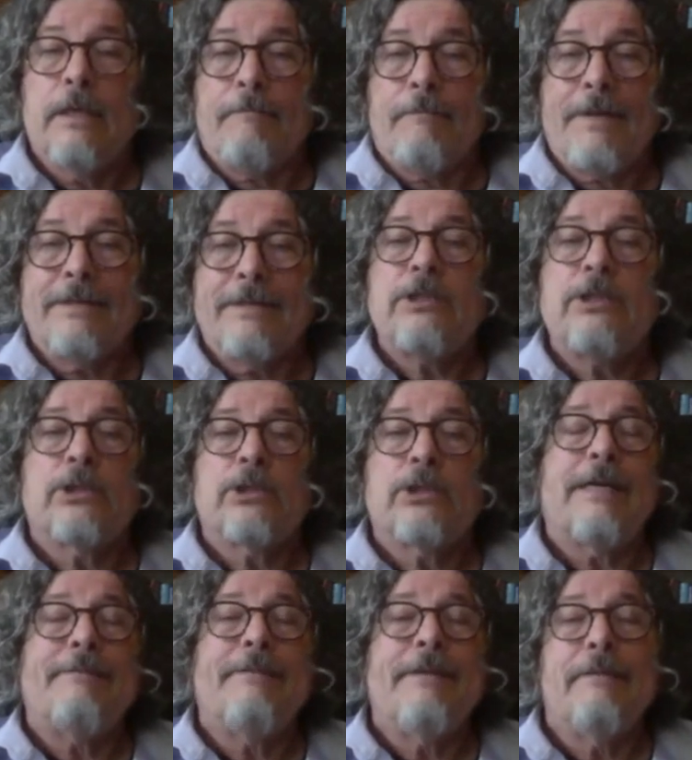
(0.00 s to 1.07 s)
that's
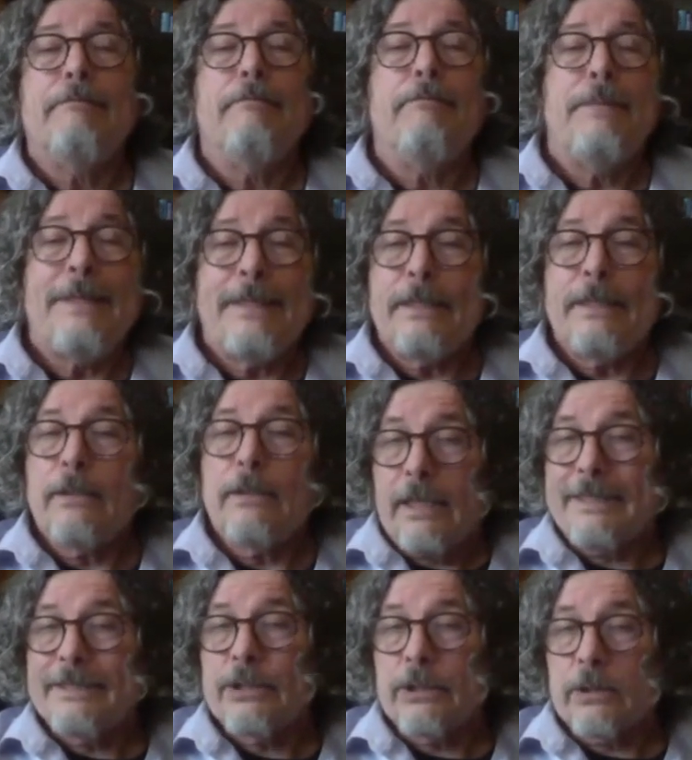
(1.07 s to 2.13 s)
describing
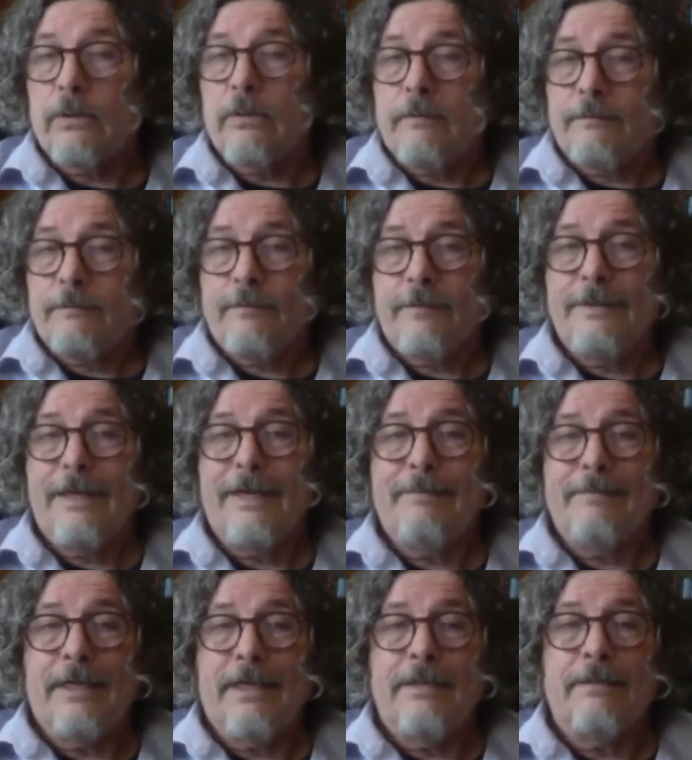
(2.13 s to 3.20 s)
meteorological
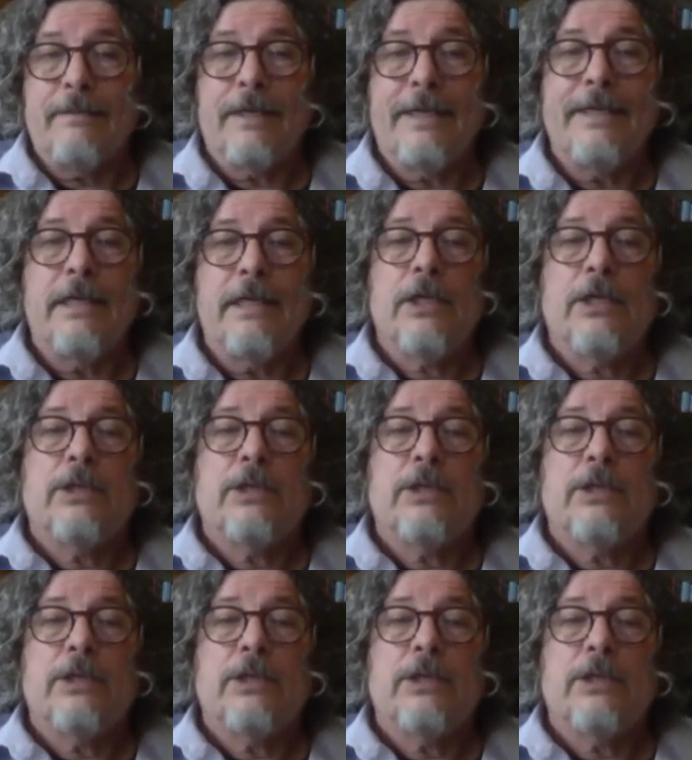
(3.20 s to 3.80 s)
phenomenon, right?